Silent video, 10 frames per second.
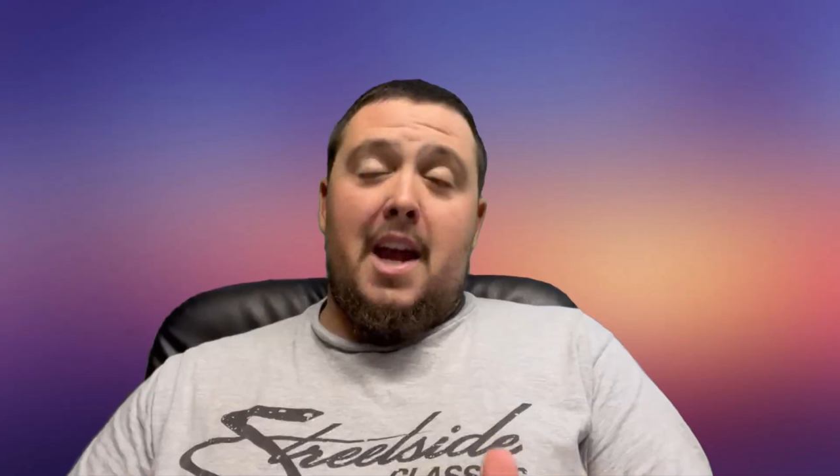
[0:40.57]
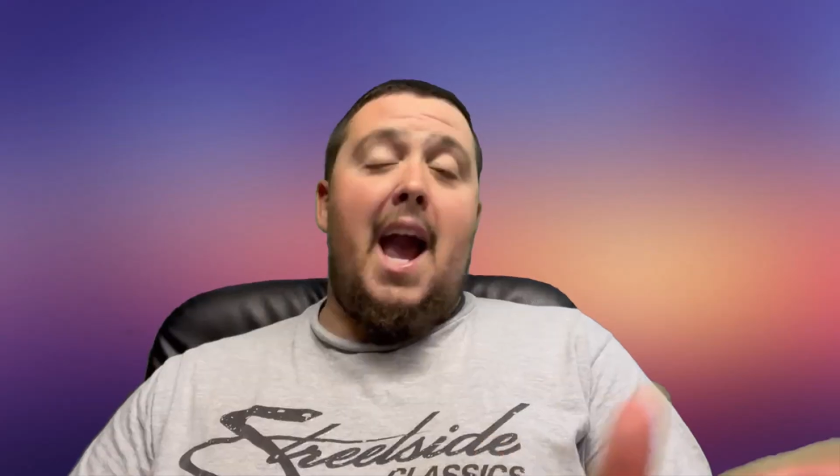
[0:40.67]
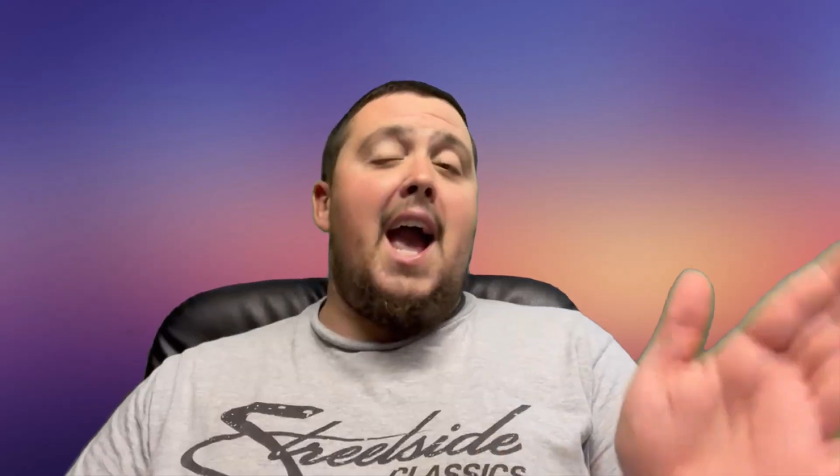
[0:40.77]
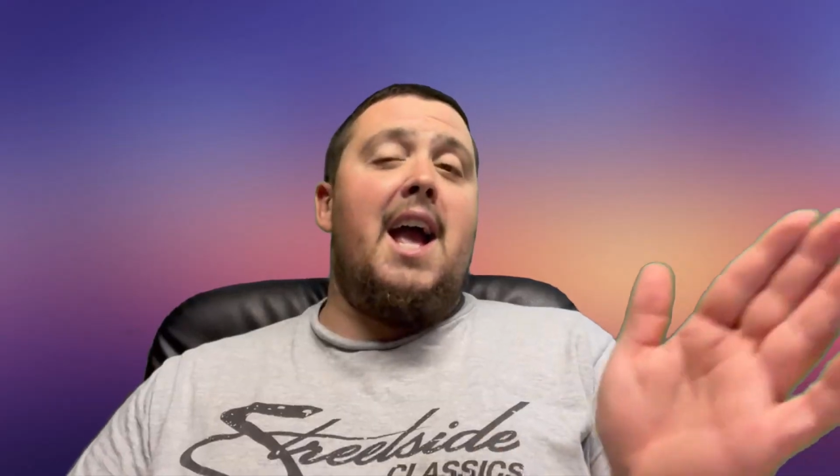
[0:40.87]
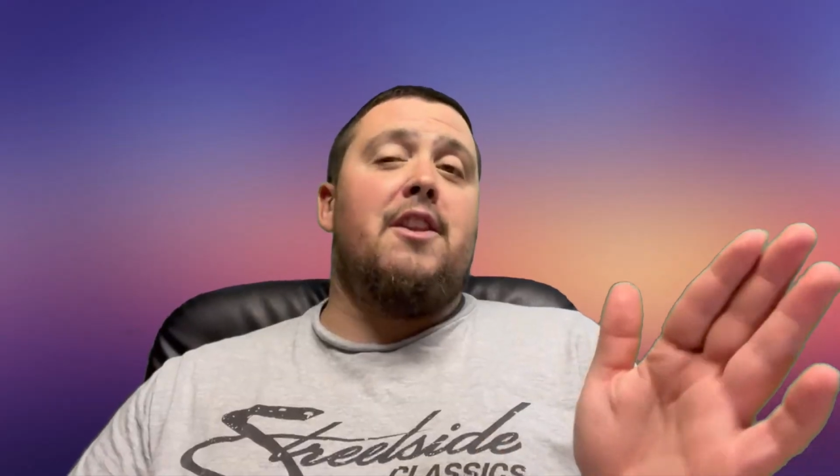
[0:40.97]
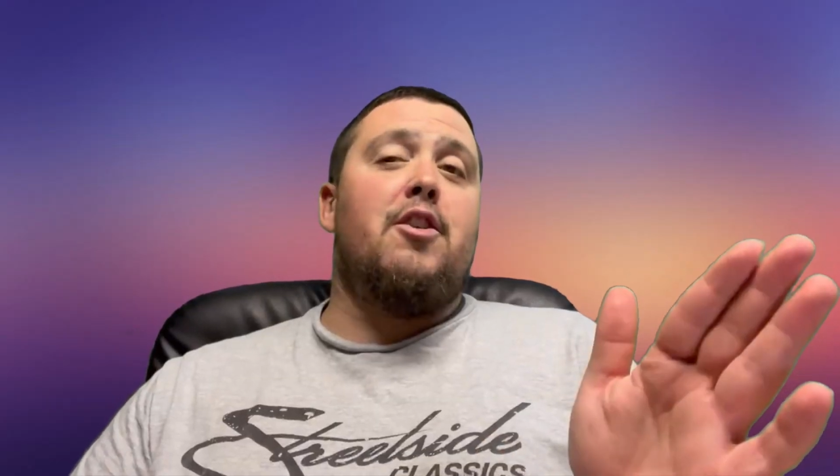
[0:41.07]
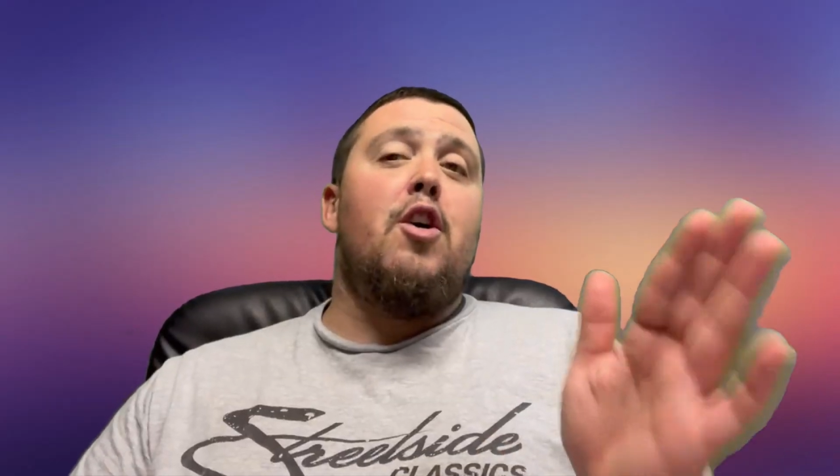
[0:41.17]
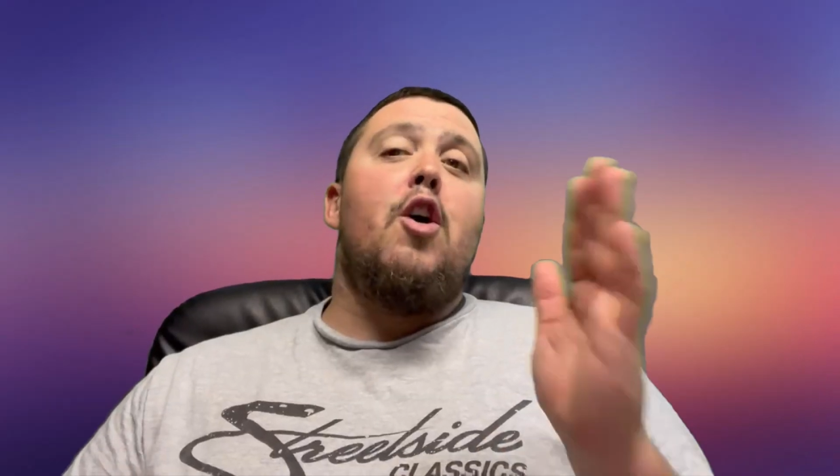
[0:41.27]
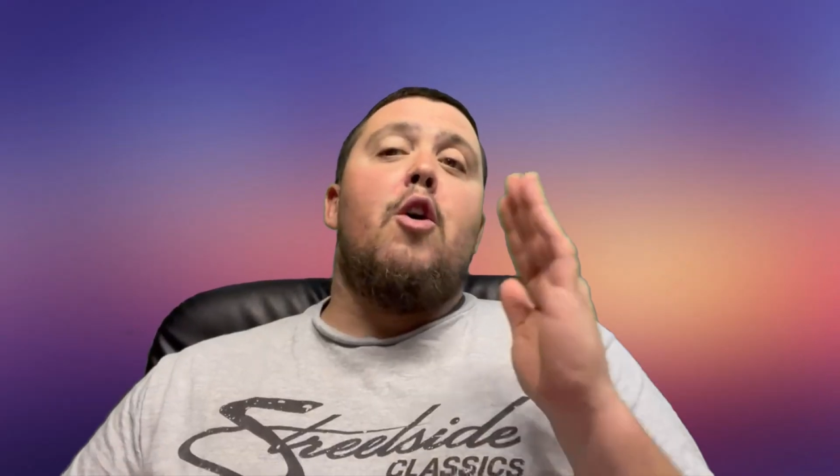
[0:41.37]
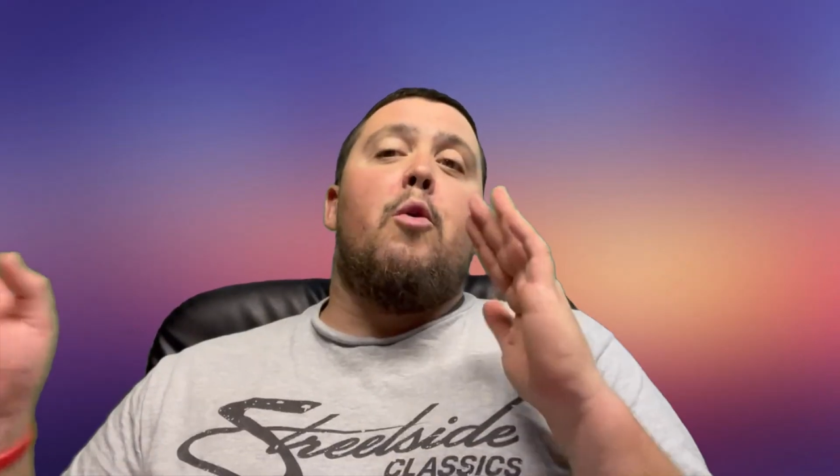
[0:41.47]
And
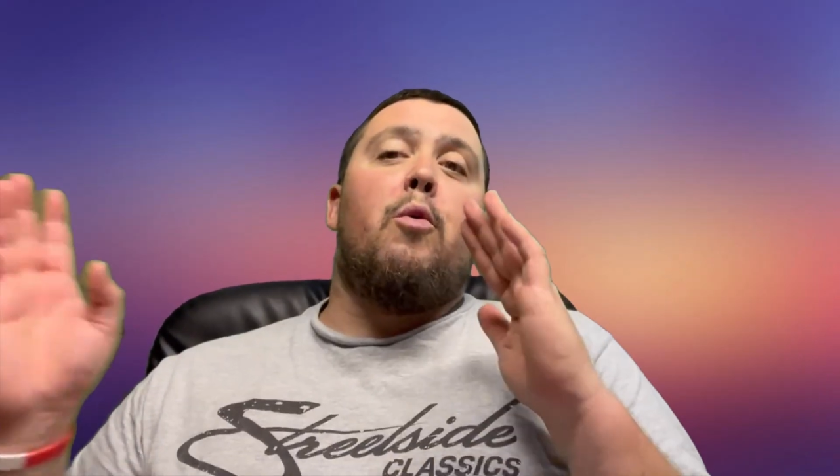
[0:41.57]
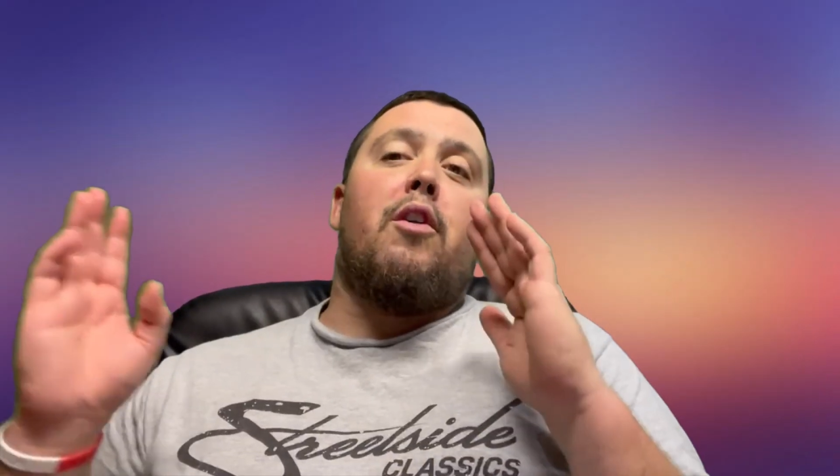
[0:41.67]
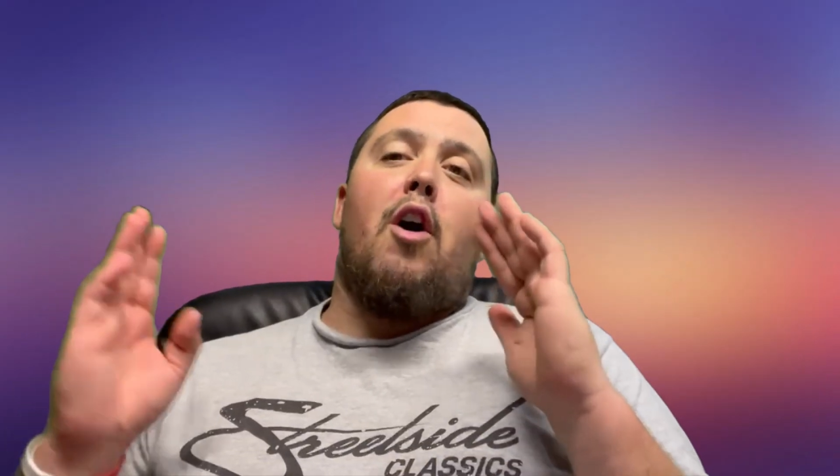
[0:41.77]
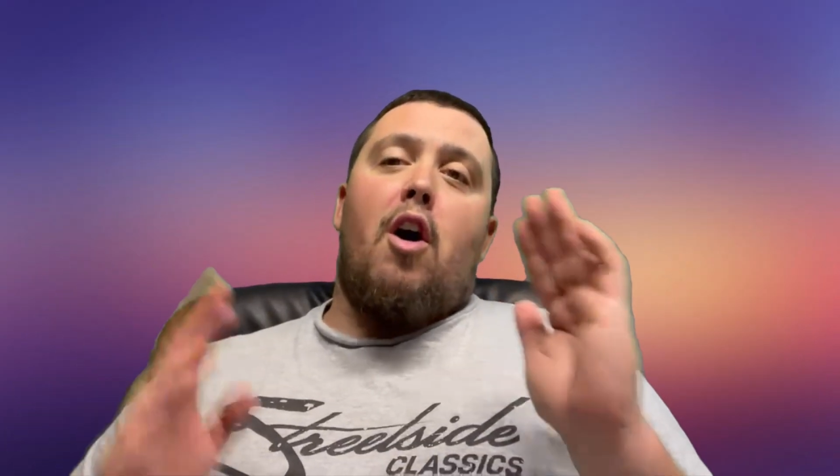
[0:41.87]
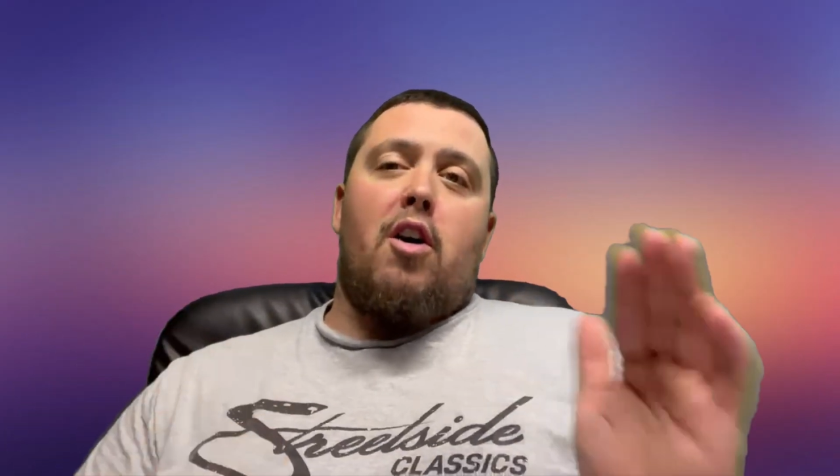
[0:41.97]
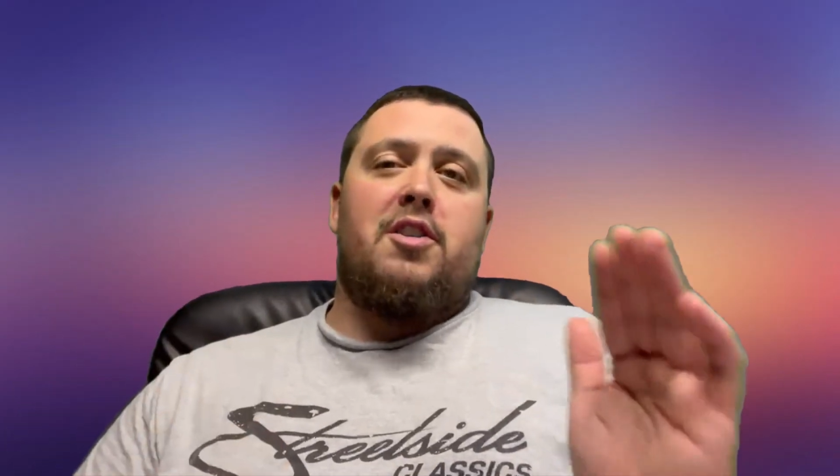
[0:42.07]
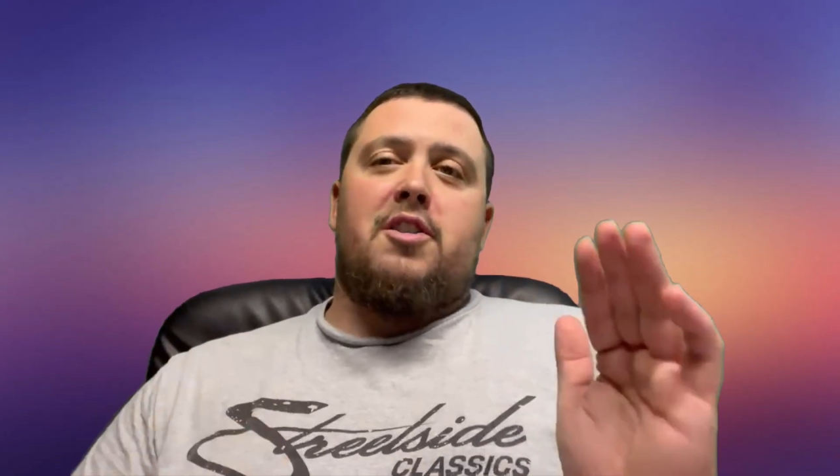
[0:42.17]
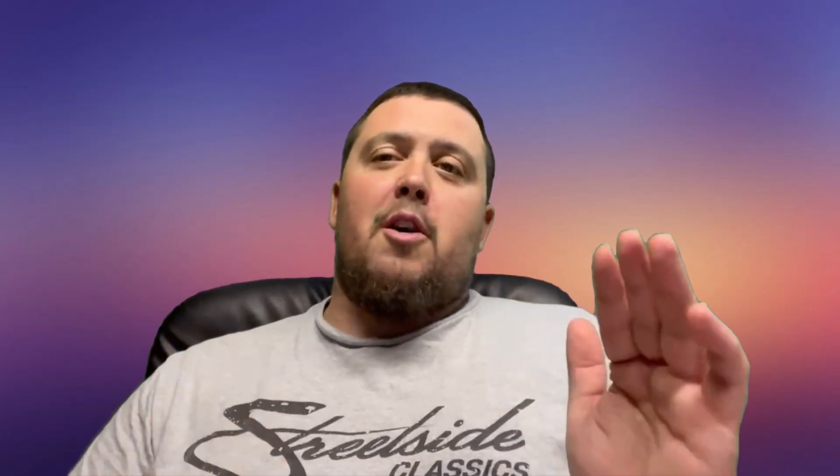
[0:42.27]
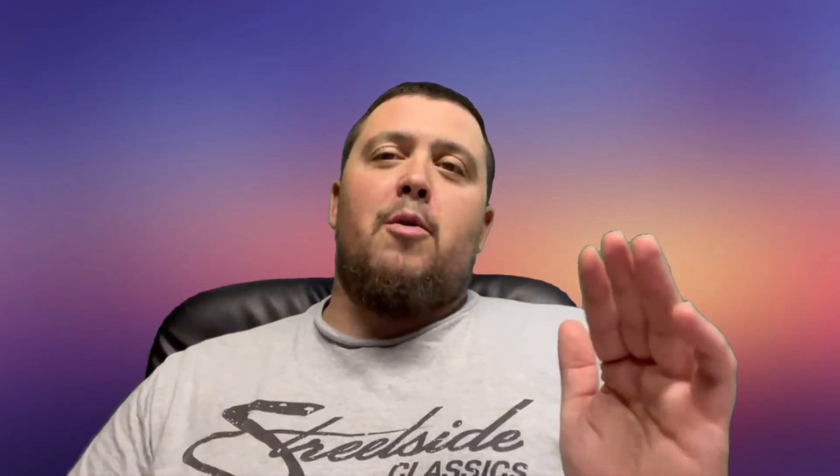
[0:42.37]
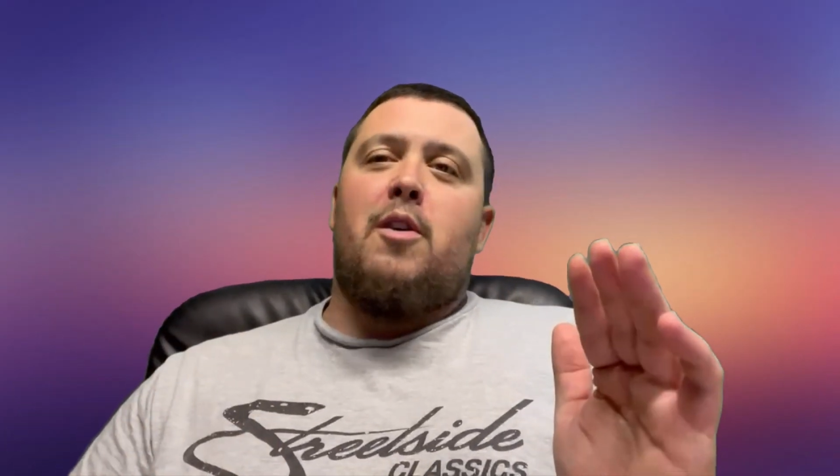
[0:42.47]
we're
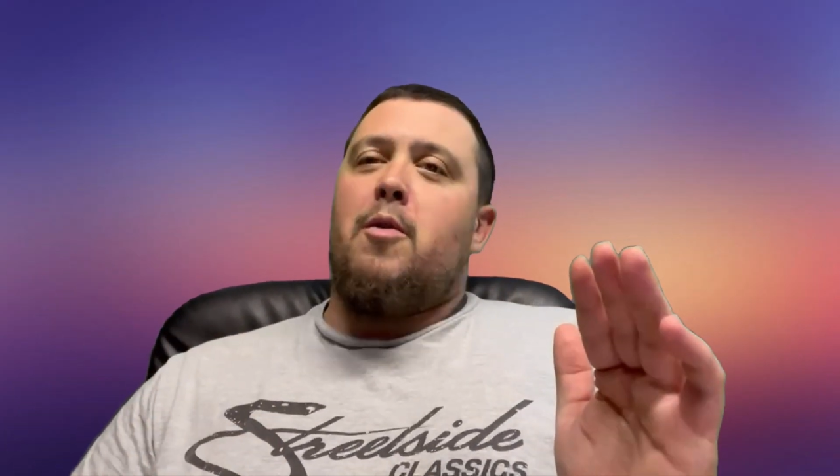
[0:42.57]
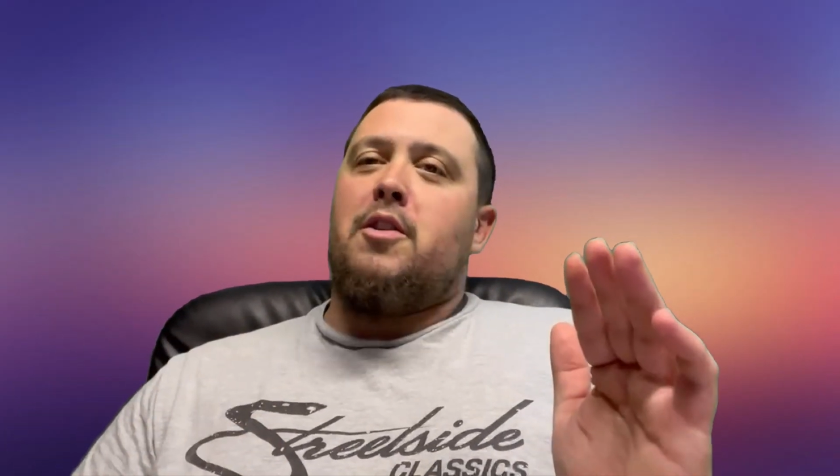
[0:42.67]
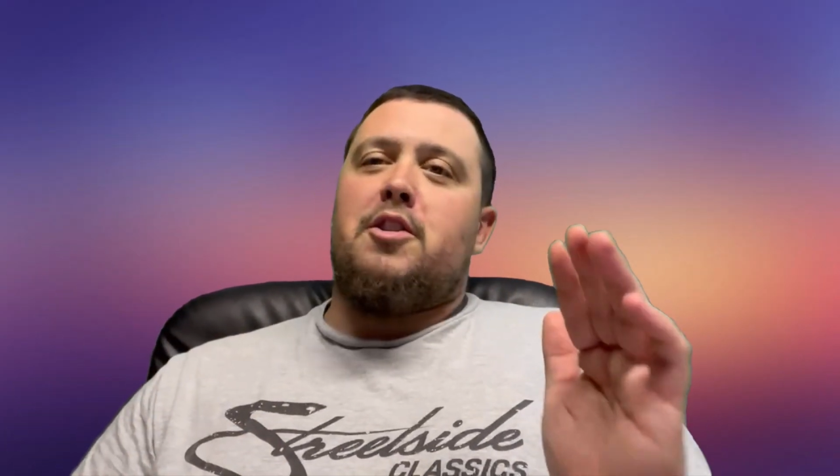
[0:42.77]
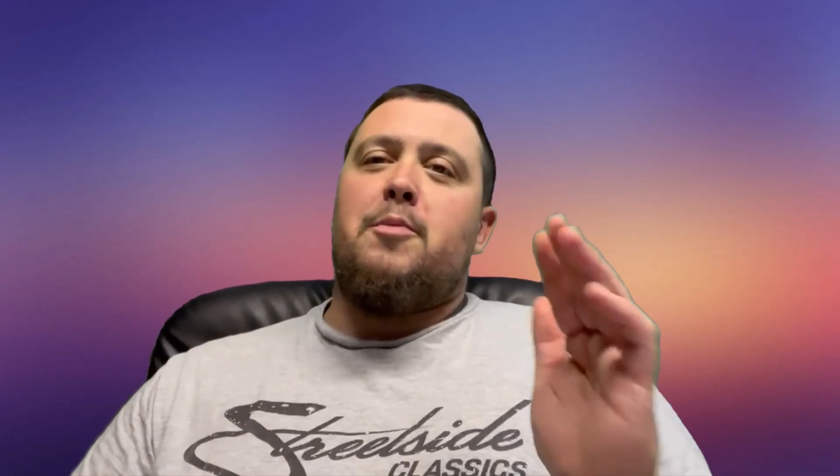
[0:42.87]
also going to